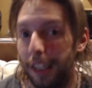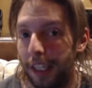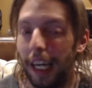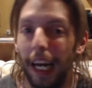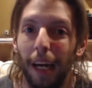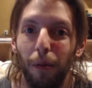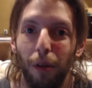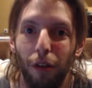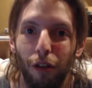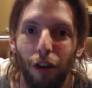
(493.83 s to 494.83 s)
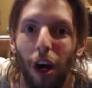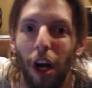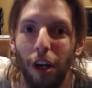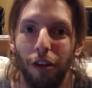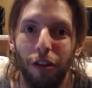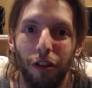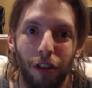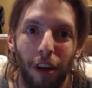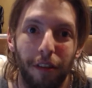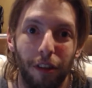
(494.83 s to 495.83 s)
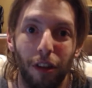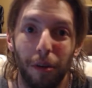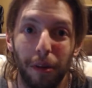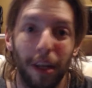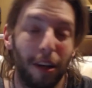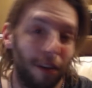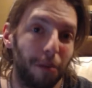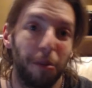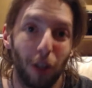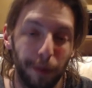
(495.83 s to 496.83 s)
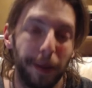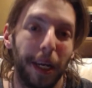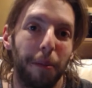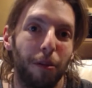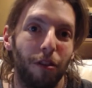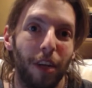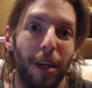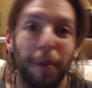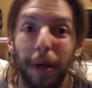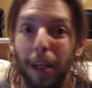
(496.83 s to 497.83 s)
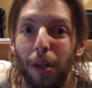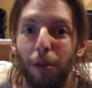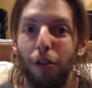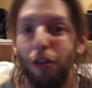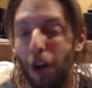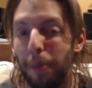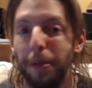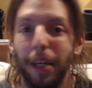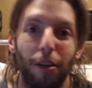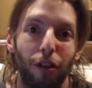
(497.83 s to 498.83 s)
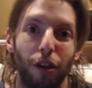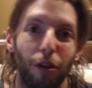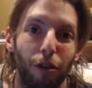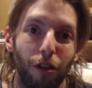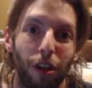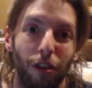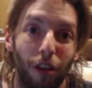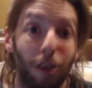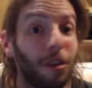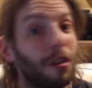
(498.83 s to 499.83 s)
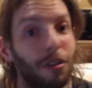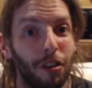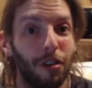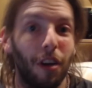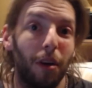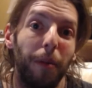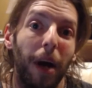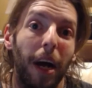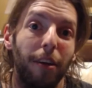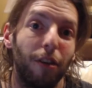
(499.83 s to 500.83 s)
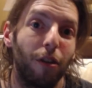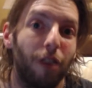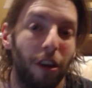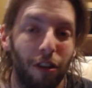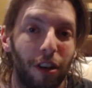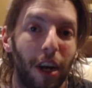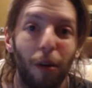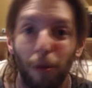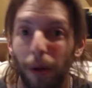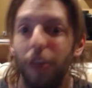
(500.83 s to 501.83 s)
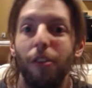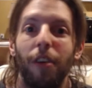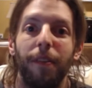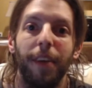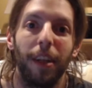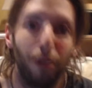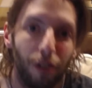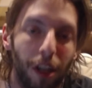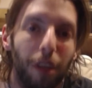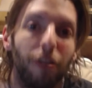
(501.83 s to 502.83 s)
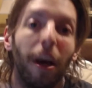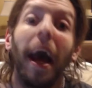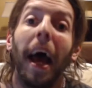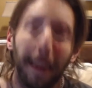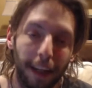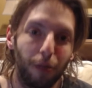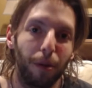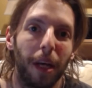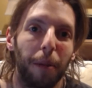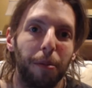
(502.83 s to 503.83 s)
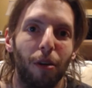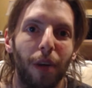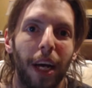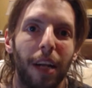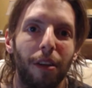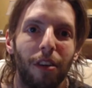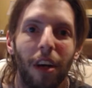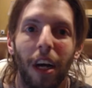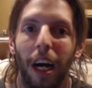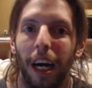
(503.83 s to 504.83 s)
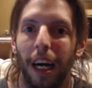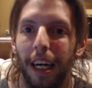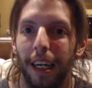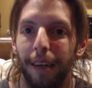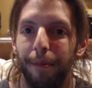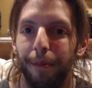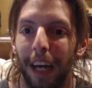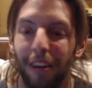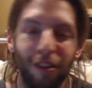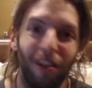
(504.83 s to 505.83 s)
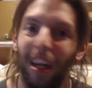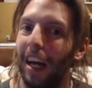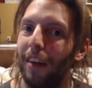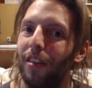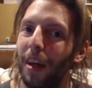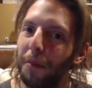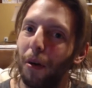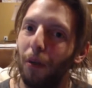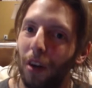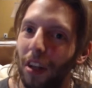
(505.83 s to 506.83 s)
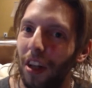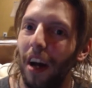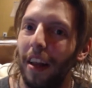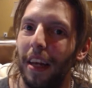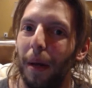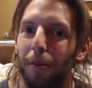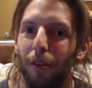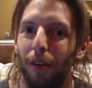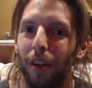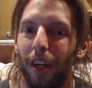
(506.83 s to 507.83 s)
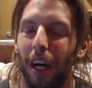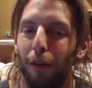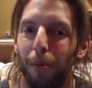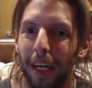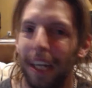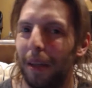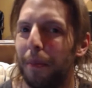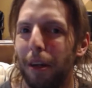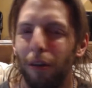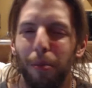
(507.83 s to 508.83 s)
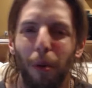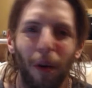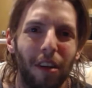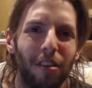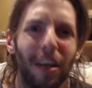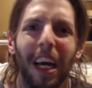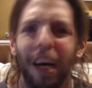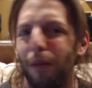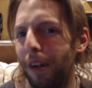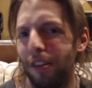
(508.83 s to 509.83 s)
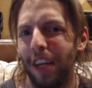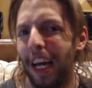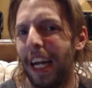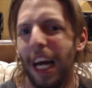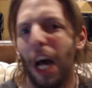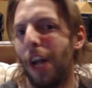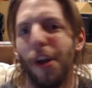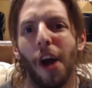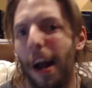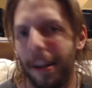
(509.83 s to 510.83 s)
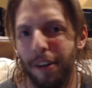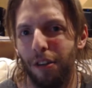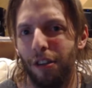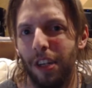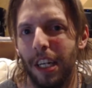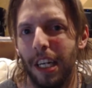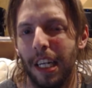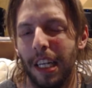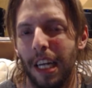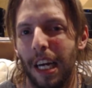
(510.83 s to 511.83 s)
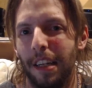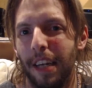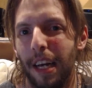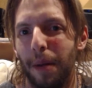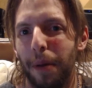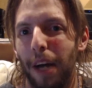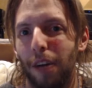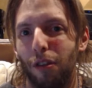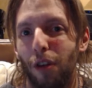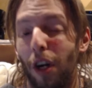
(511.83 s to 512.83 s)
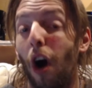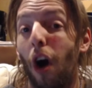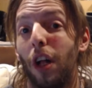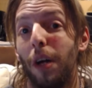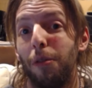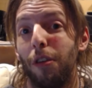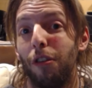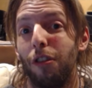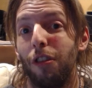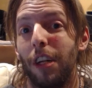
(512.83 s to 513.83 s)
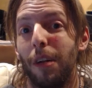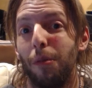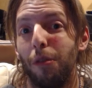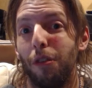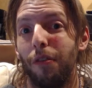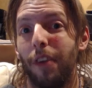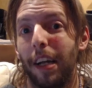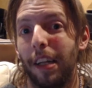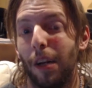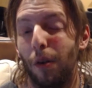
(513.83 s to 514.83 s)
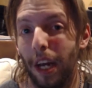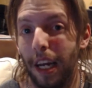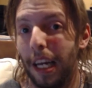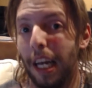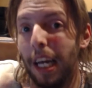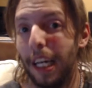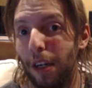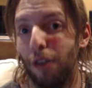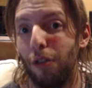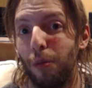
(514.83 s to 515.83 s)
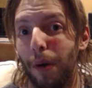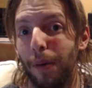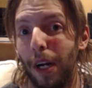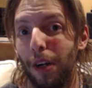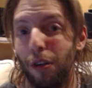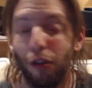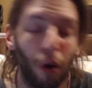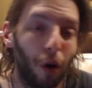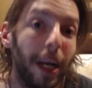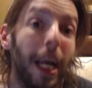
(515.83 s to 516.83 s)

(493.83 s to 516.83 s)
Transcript: Diane was charged and stuff, and that's how she became a sin, and Meliodas stopped the execution and said, she's under my jurisdiction now as one of the 7 Deadly Sins, and that's where the episode ends. As I said, I skimmed over a lot of the episode here, guys, but I hit the major points. Once again, not interested in the end backstory. All I was interested in was the fact that, okay, here's where we are in the story.